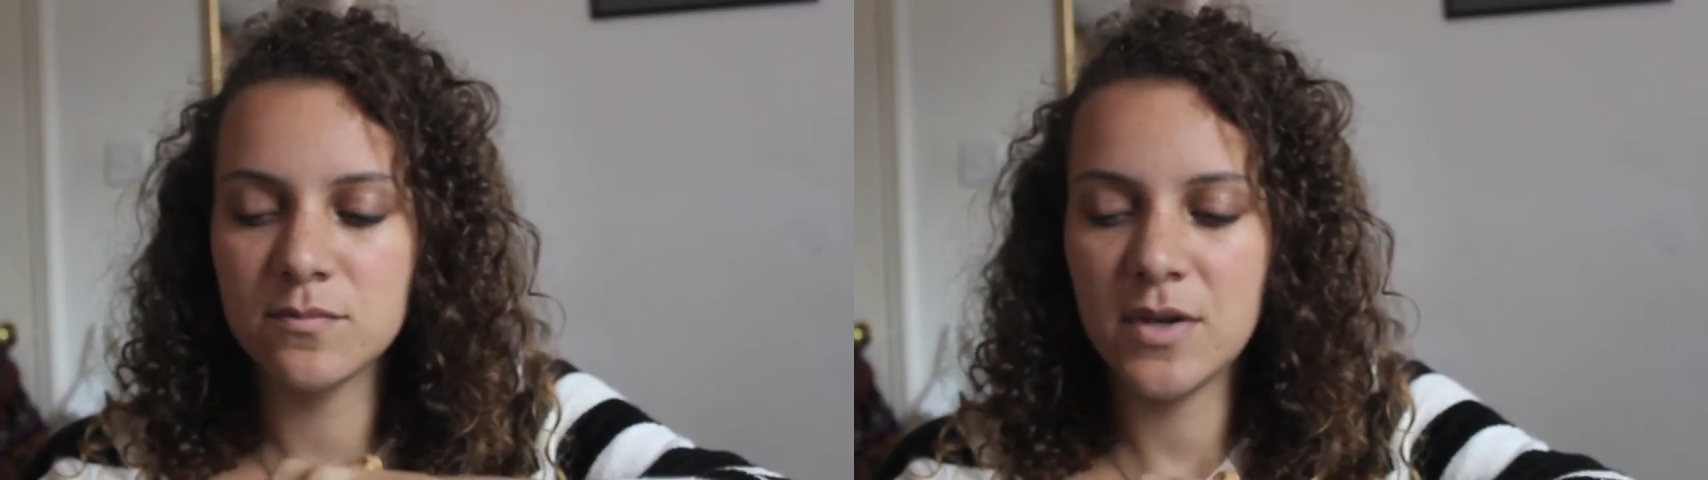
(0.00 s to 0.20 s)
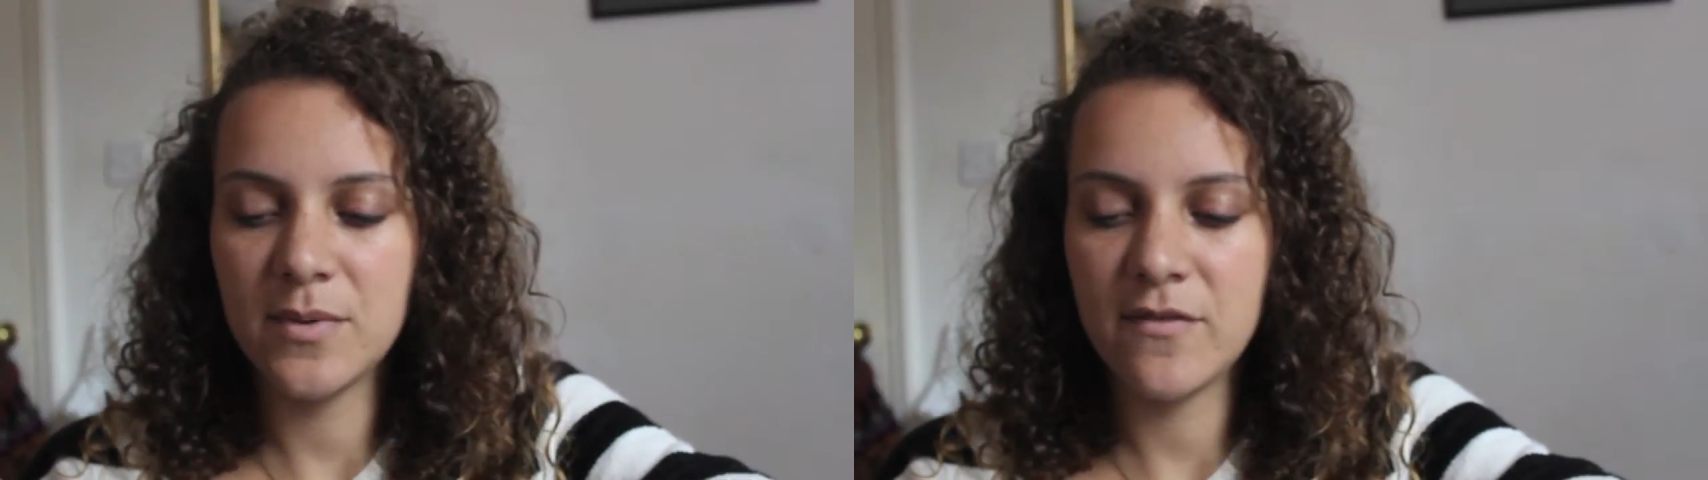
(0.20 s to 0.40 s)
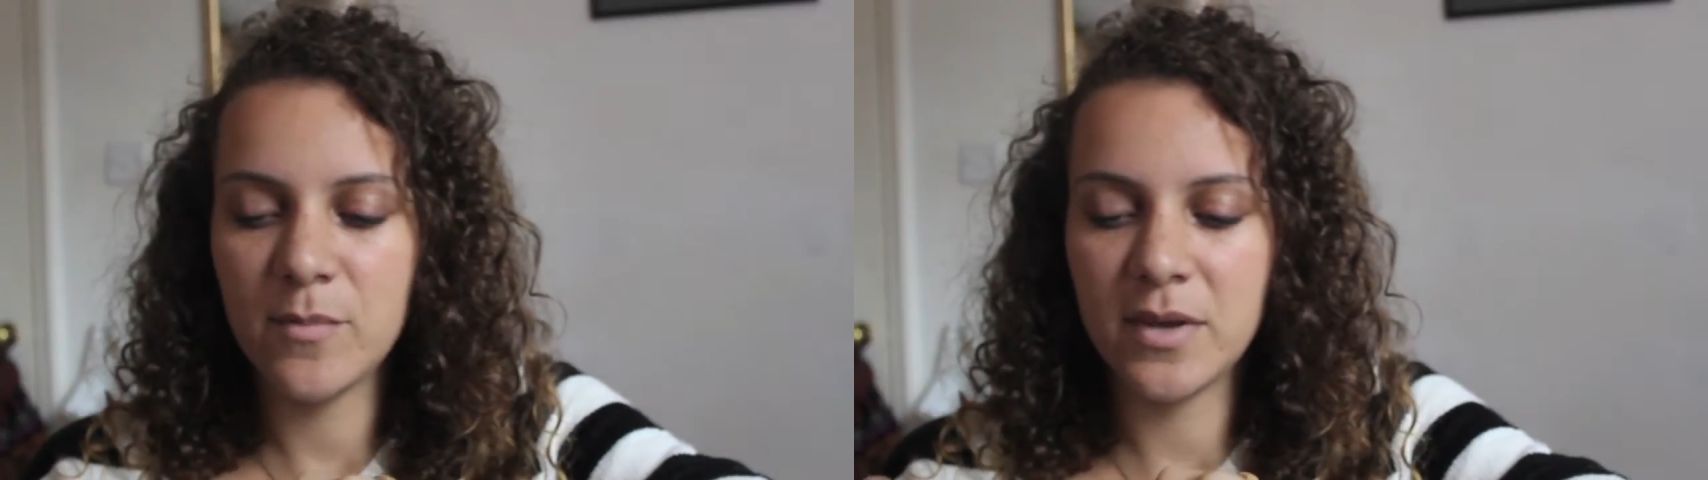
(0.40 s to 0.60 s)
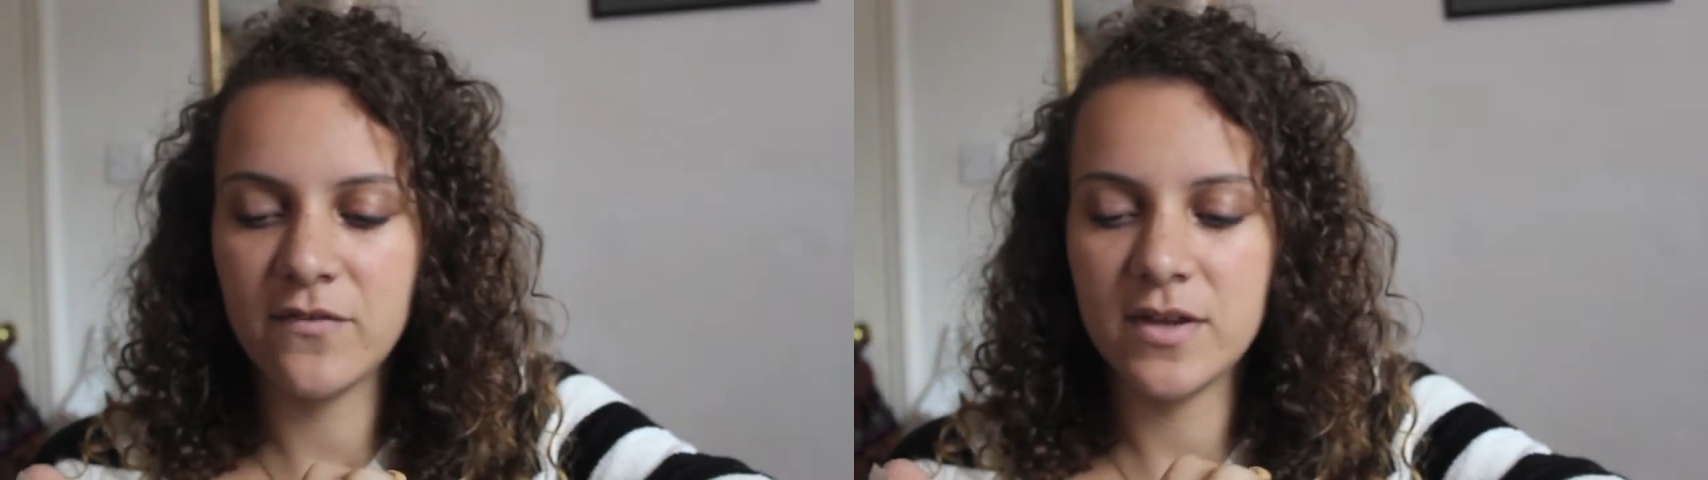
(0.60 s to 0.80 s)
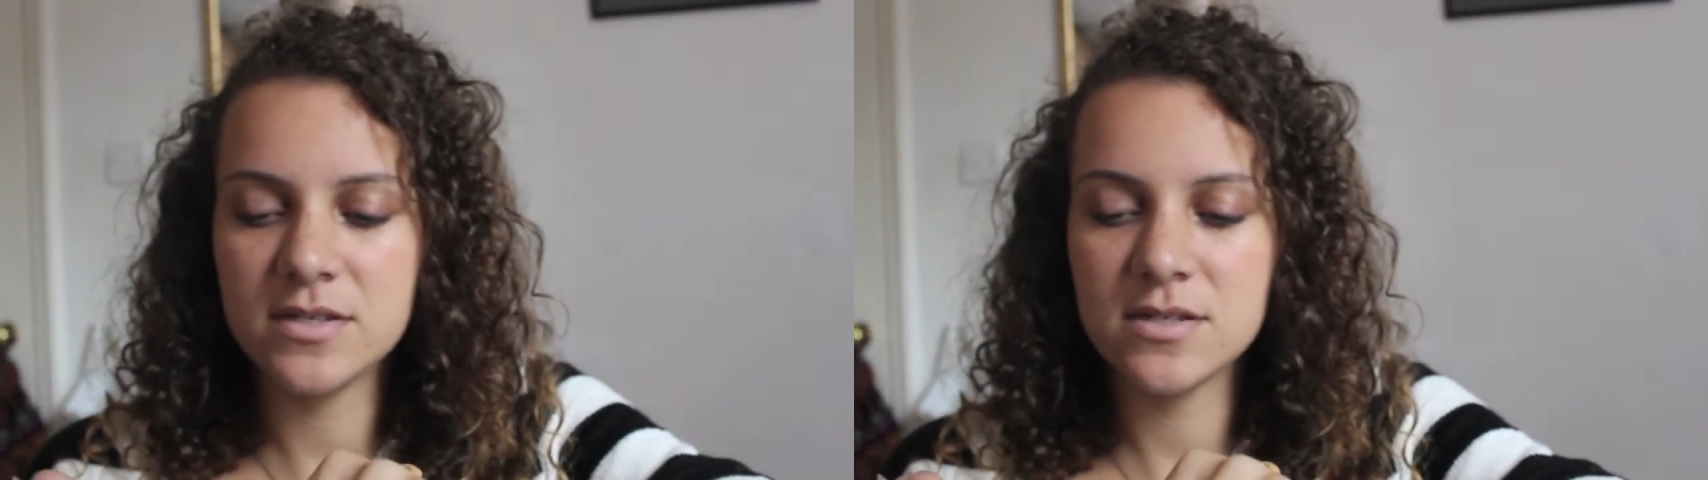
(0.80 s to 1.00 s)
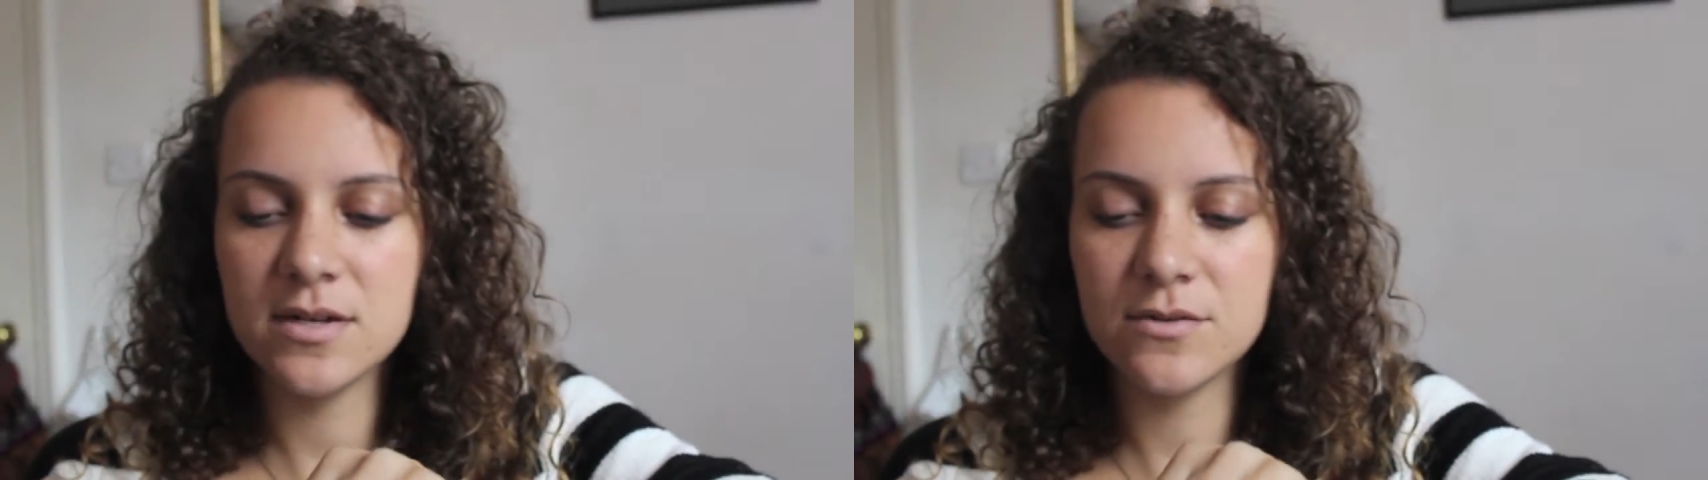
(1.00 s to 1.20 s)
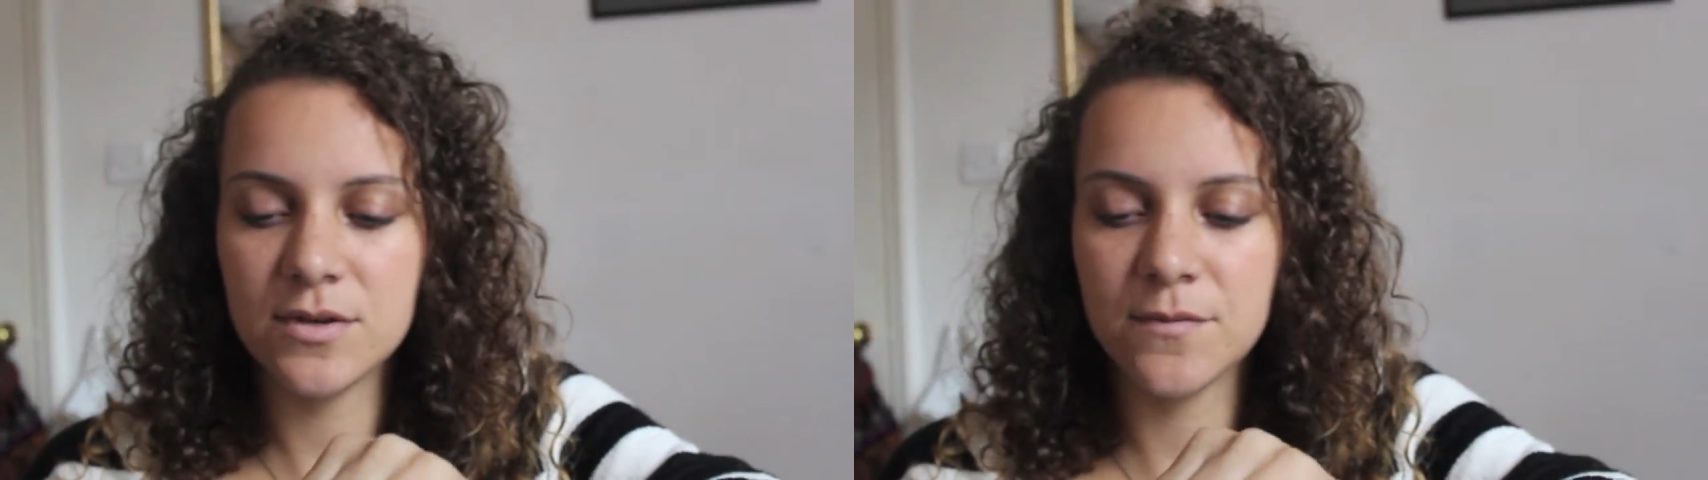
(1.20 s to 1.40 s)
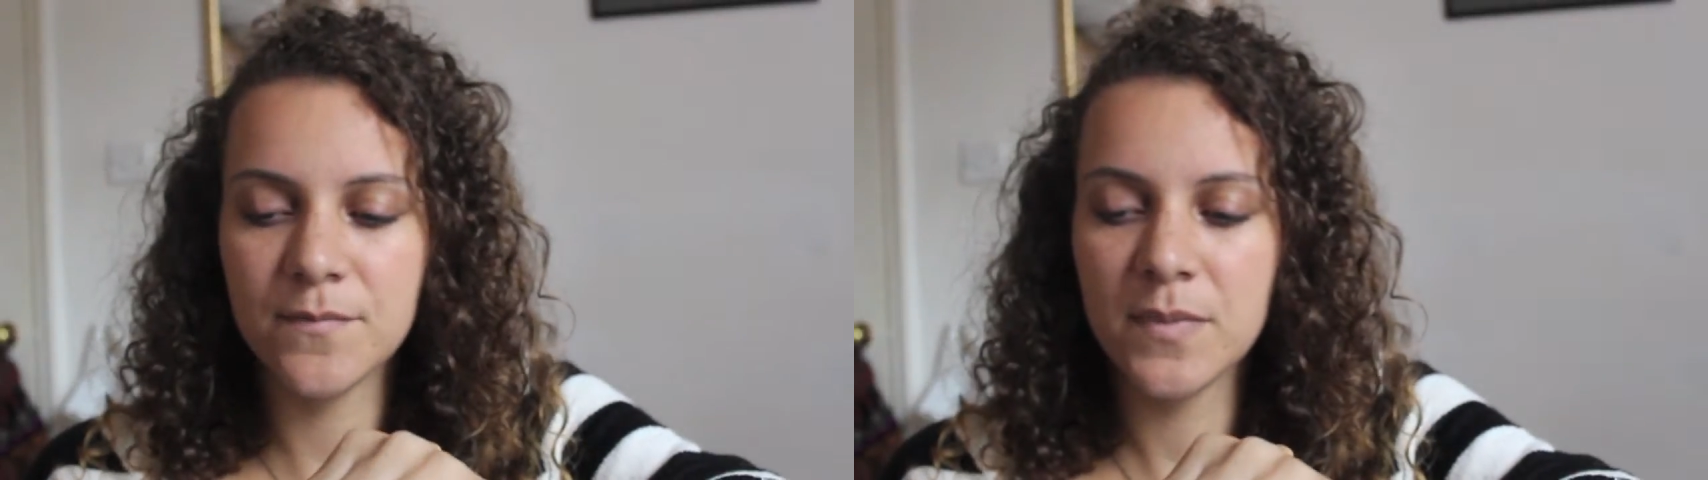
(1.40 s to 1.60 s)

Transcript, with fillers: Maybe I have a big face. I don't know.